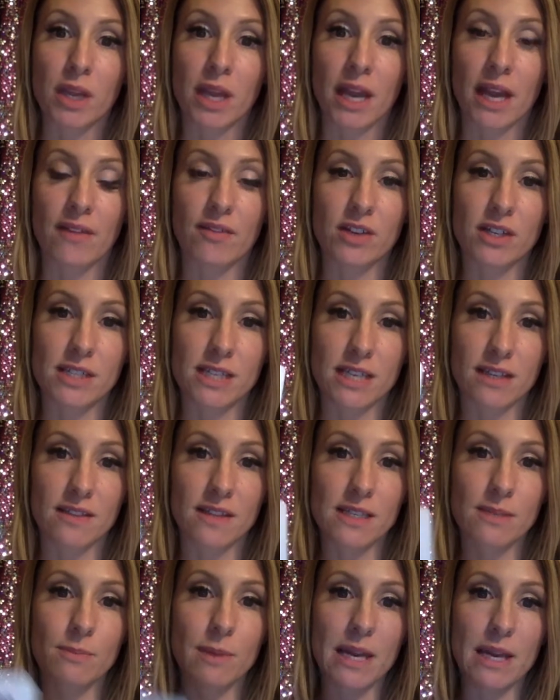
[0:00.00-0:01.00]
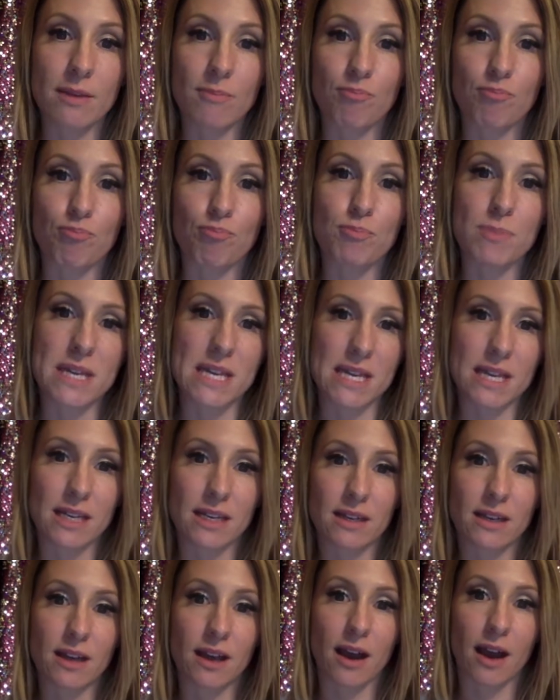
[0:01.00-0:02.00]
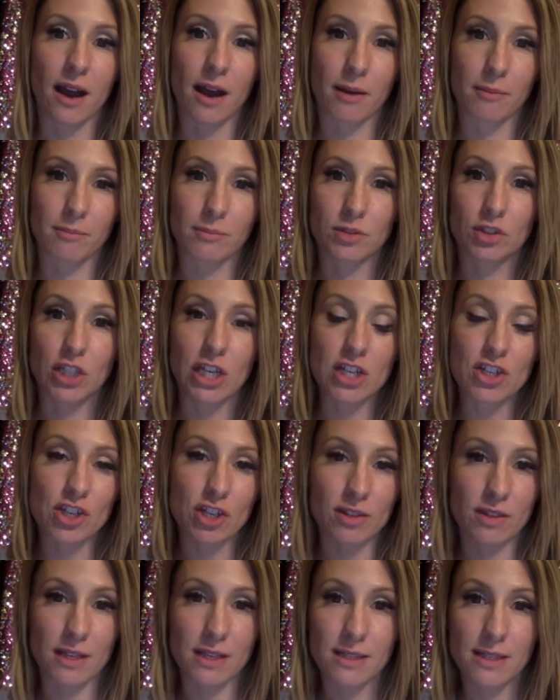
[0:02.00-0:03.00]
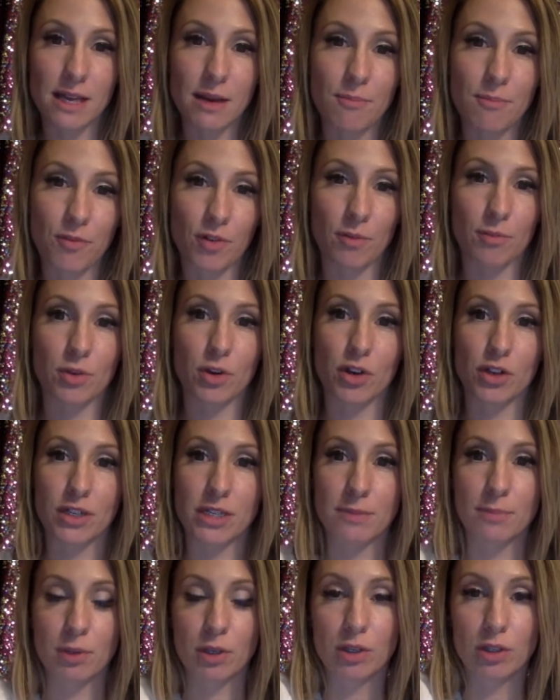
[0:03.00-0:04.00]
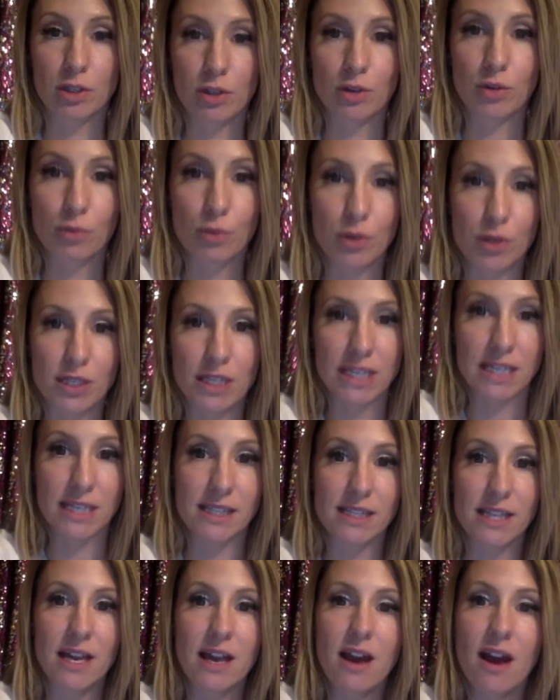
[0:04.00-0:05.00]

And they're saying this might mean um, changing things up from your typical routines.